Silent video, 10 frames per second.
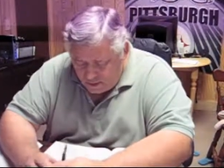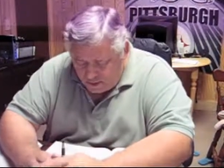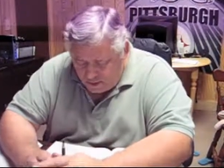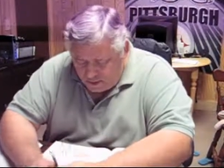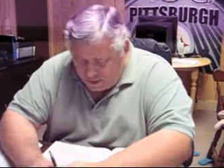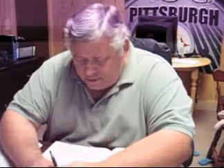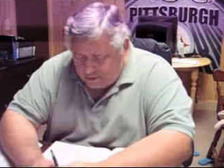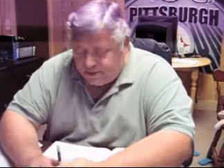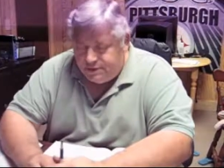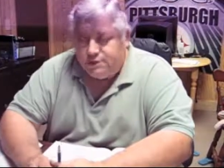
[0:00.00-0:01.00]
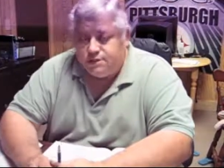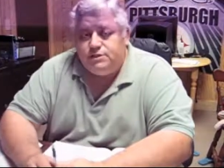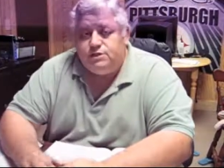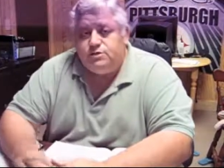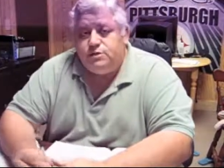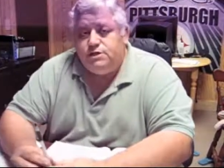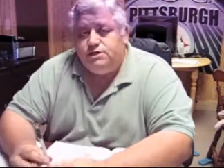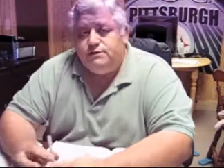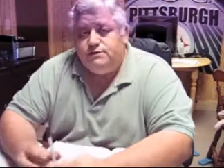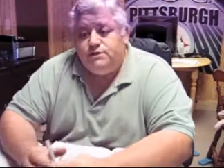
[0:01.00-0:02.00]
this is a continuation of a
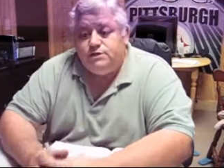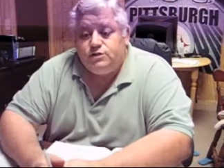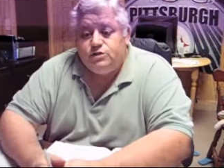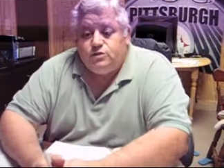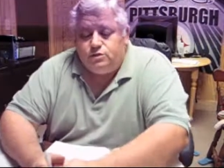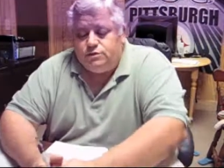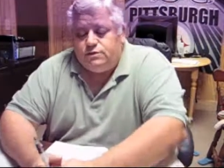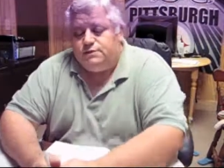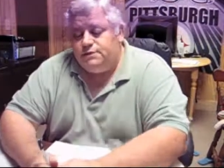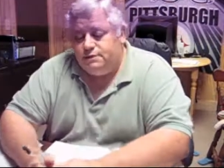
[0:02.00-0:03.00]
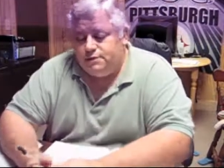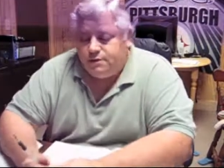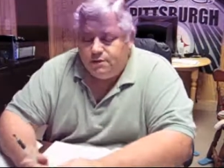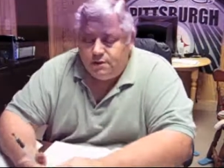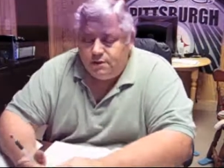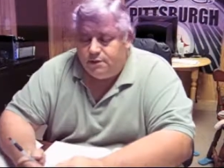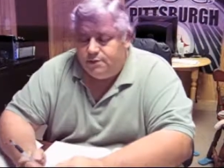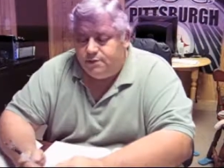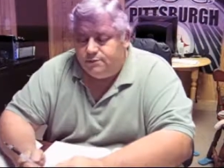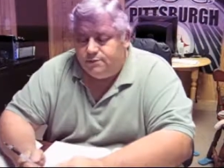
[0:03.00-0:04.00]
discourse that
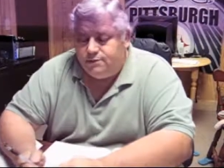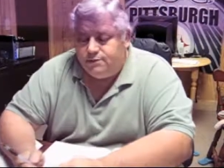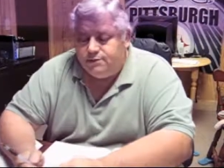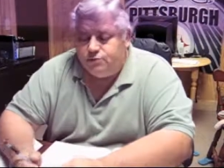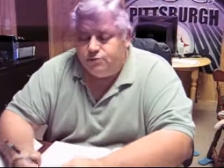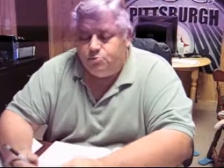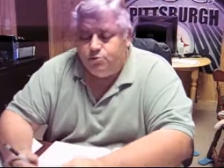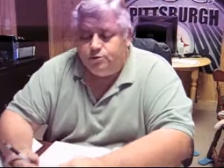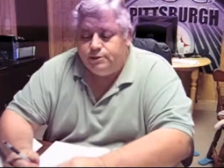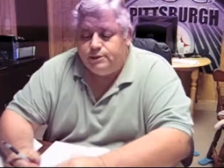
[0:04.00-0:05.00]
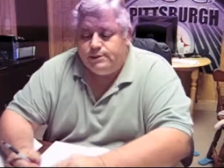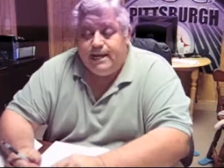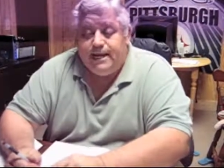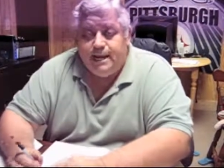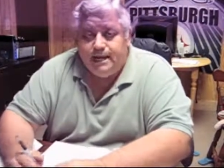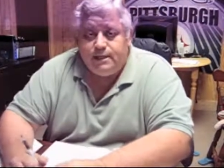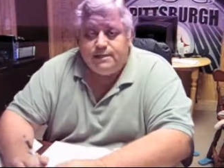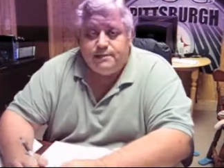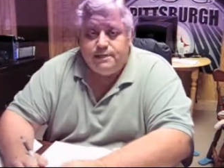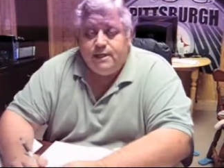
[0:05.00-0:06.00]
Jesus reportedly has
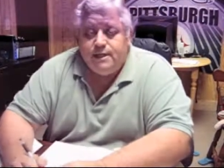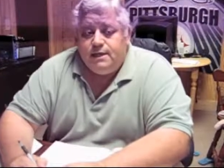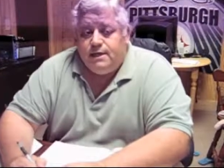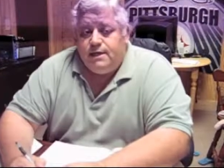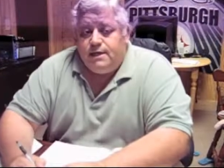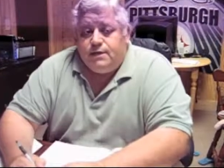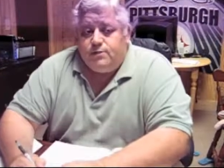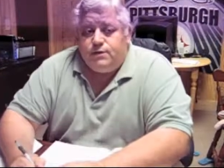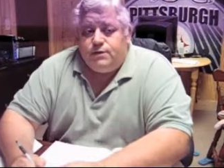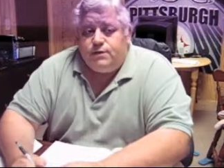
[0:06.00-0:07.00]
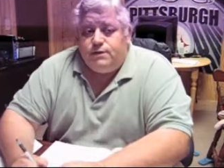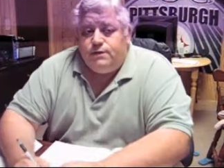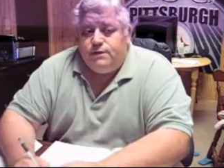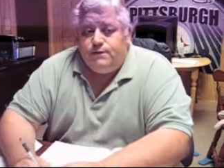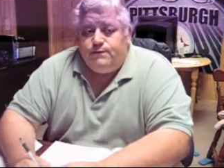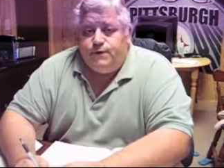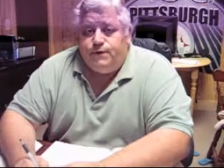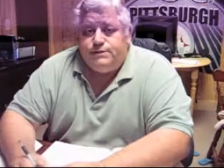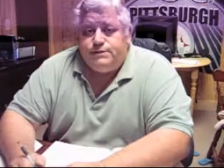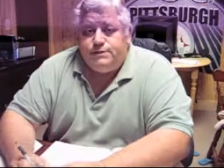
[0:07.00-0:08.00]
with the
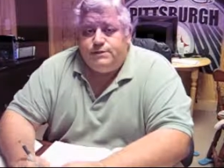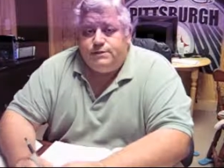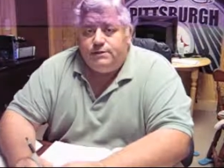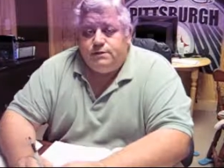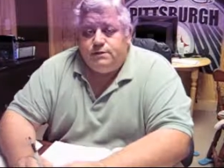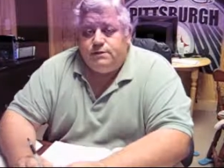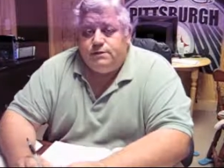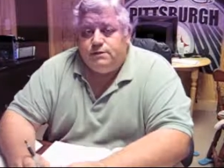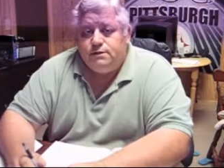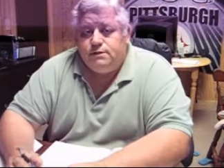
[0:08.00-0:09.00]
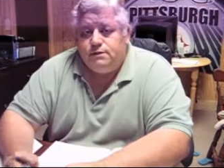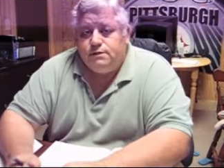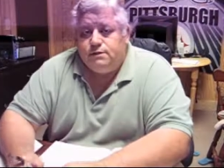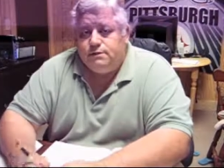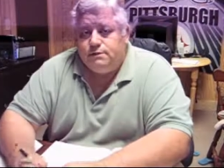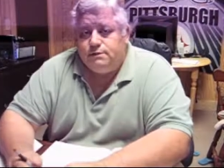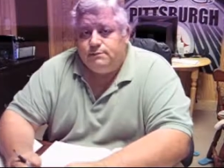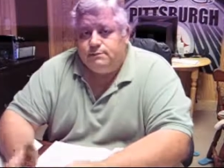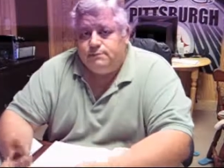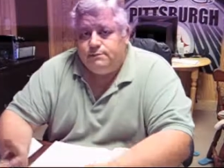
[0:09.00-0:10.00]
Pharisees
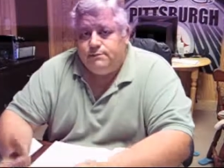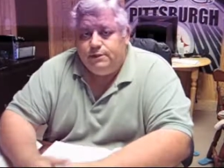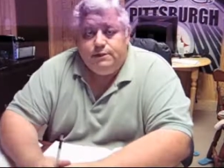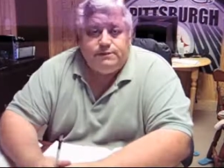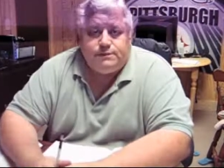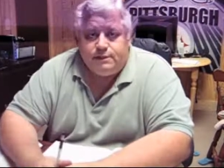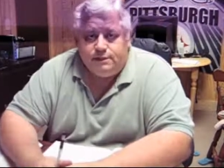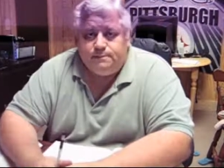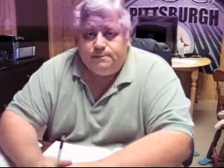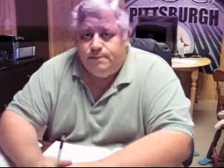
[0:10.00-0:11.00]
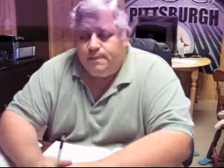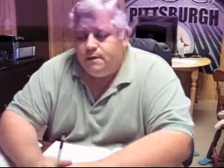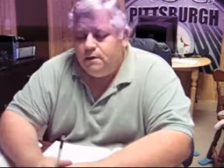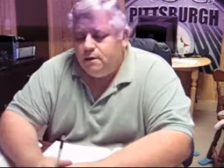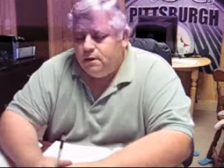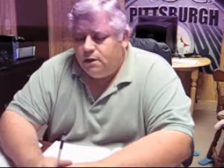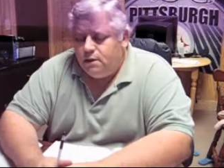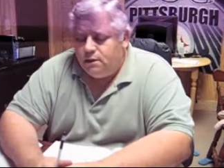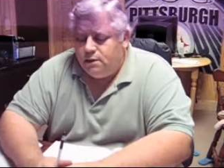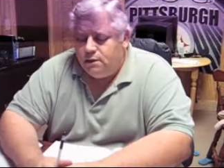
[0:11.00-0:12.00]
in this town. And